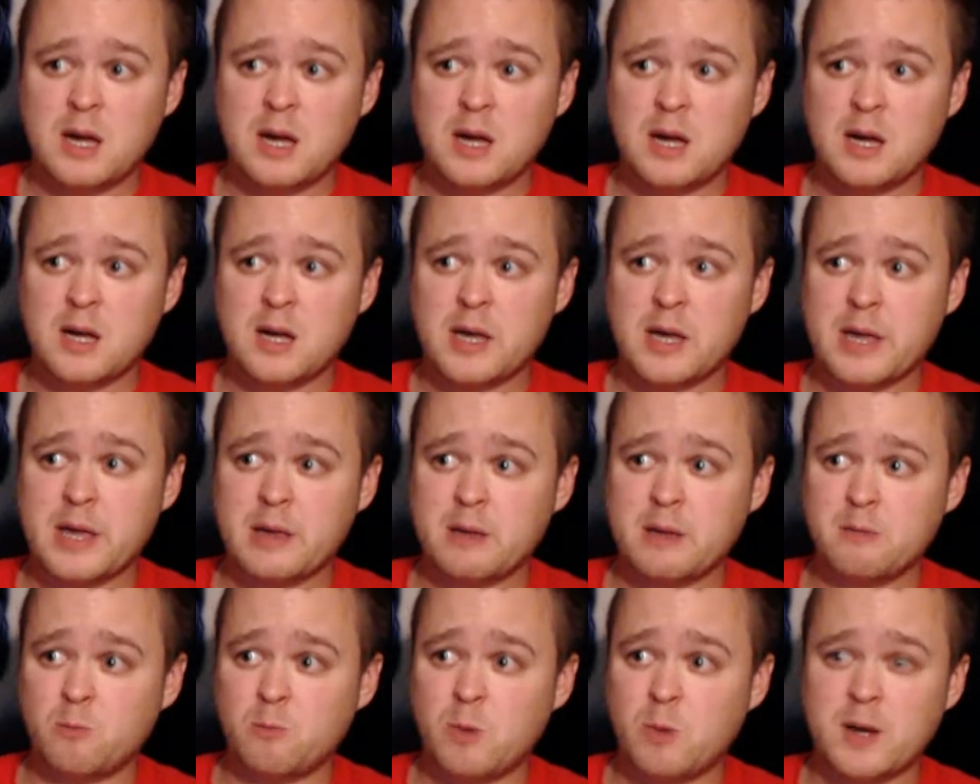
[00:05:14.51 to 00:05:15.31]
Uh,
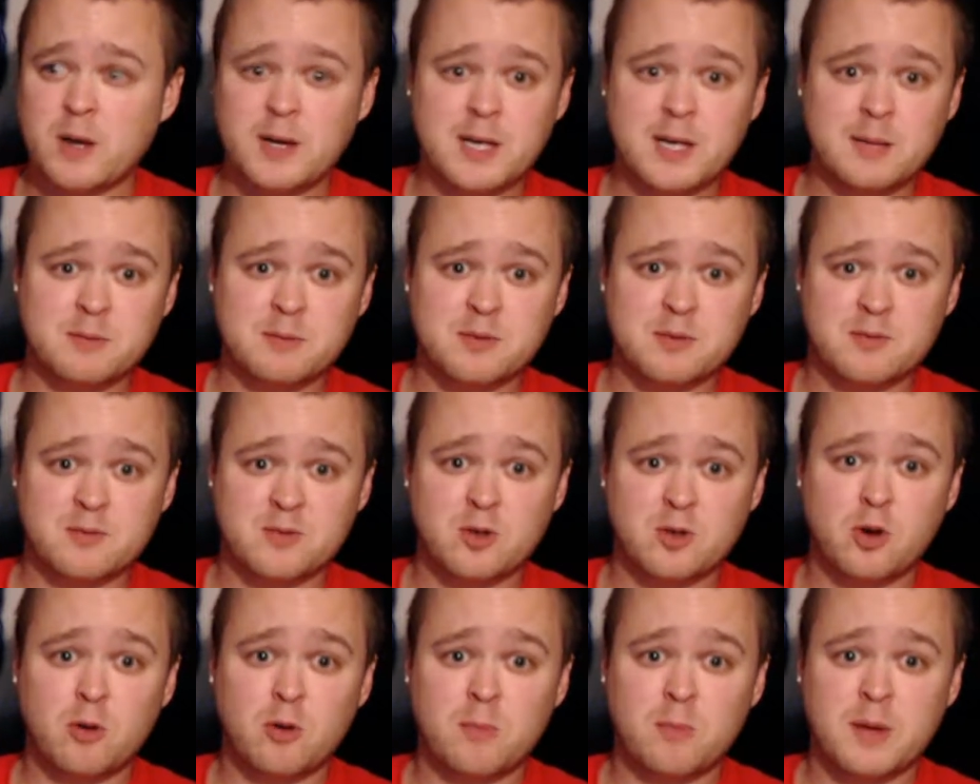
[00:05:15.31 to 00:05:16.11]
I, one comes
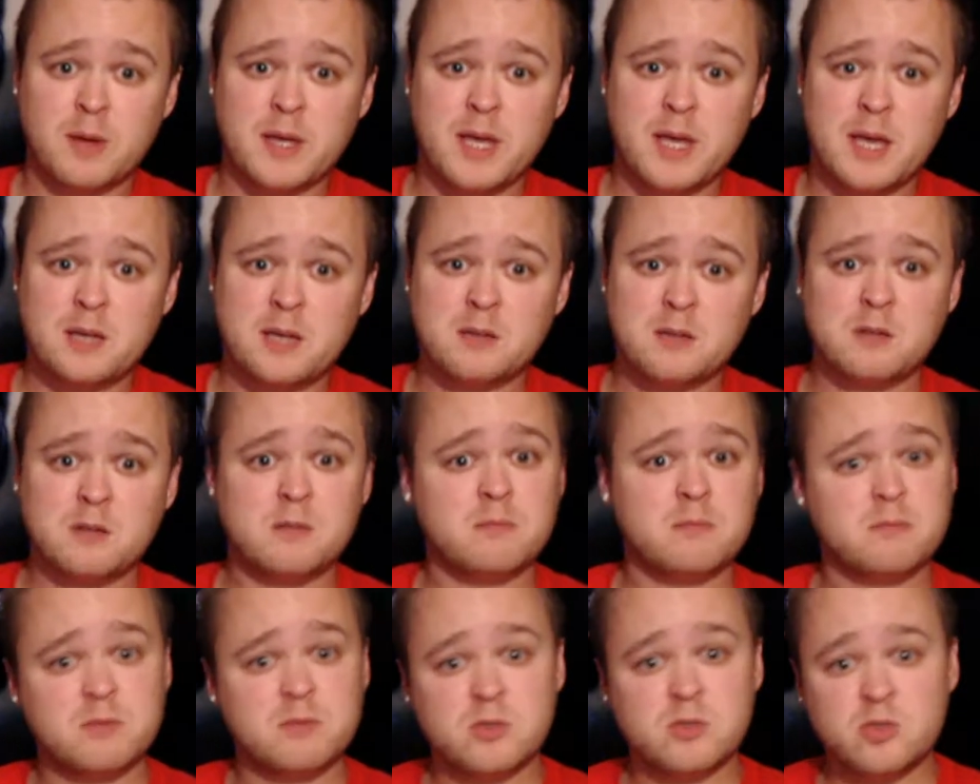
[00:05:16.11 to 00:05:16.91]
to the top of my
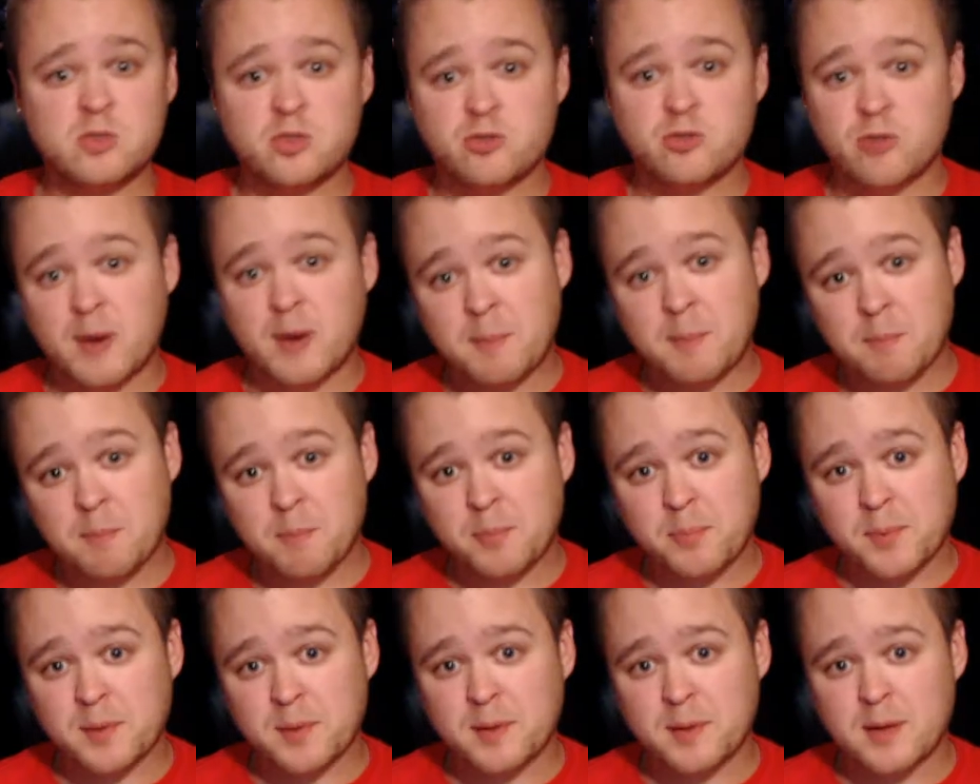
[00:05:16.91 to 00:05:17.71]
head,
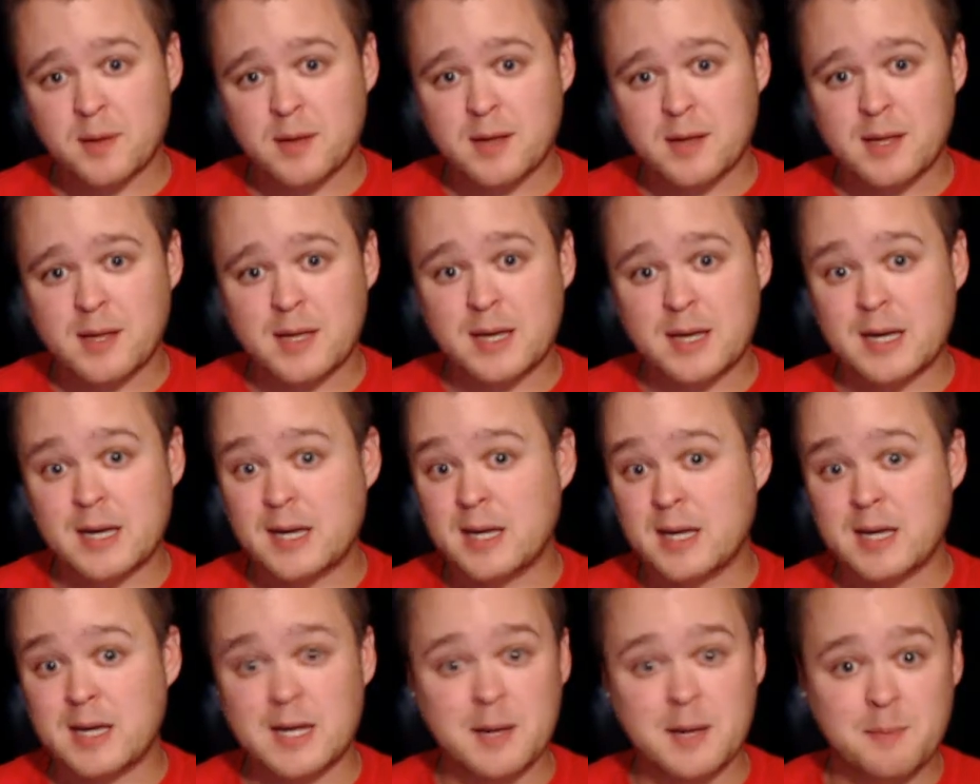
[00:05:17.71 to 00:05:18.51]
Trump
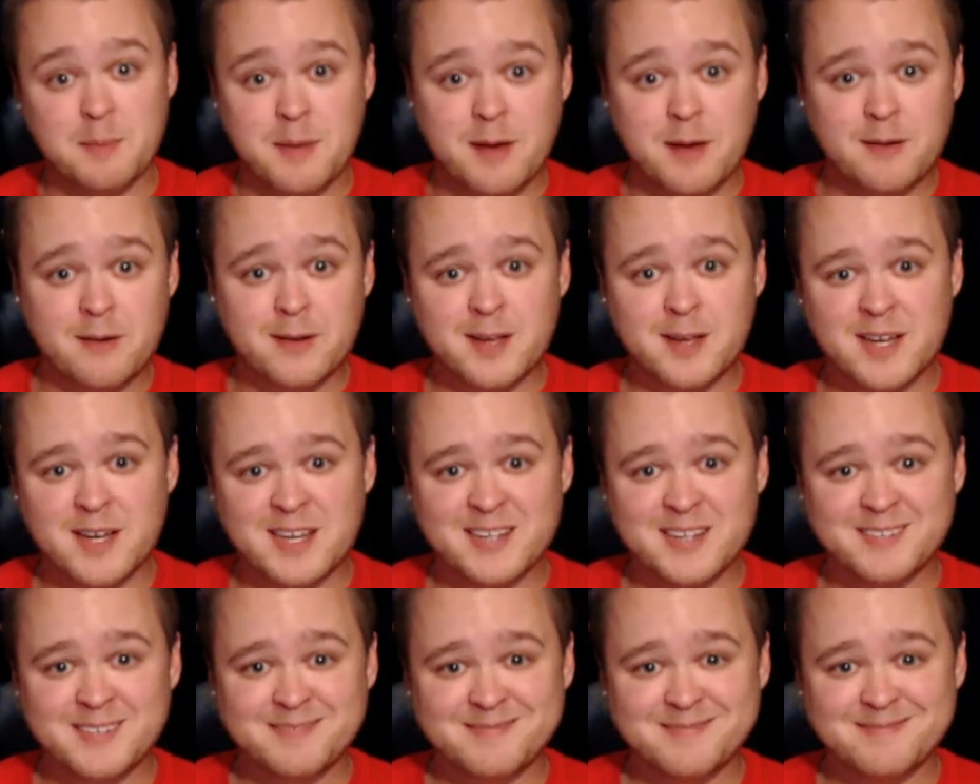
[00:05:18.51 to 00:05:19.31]
uh, in
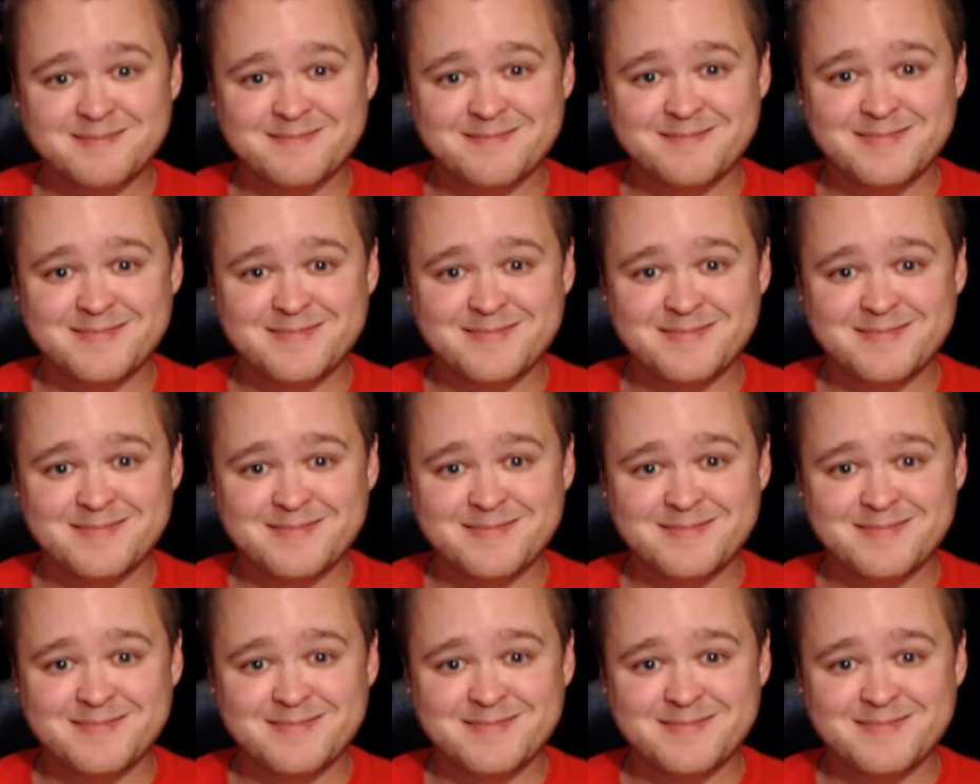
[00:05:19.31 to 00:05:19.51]
America,